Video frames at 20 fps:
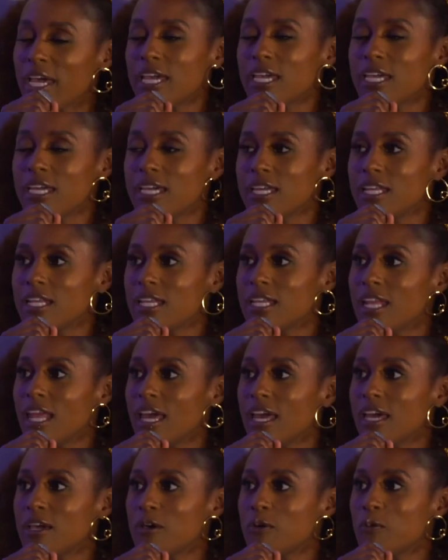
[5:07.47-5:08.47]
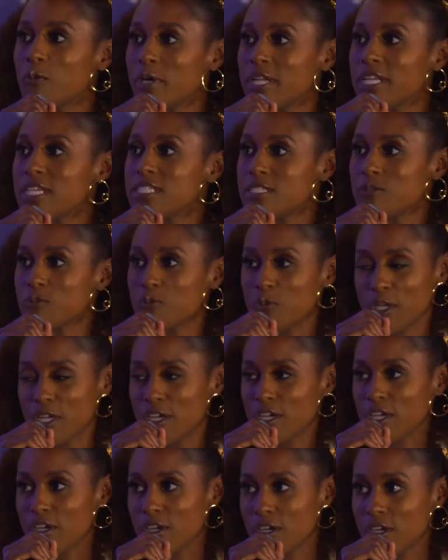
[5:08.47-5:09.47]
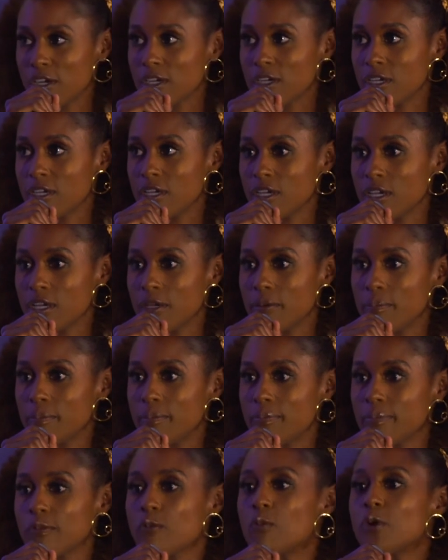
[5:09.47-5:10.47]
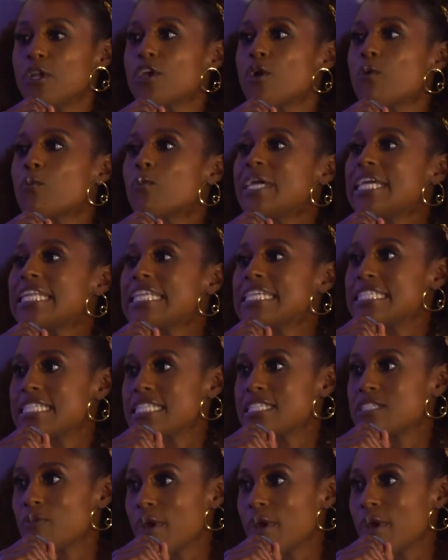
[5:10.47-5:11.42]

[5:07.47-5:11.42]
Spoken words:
weight, like, what are your weaknesses?